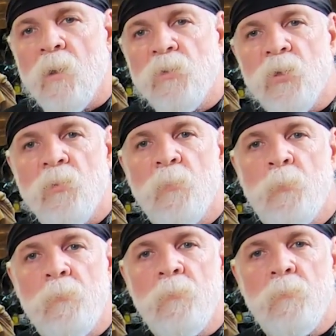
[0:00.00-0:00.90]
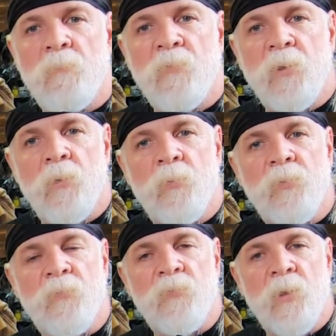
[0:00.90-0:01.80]
Share the video
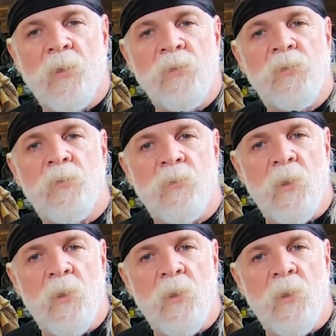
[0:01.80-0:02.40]
with your friends.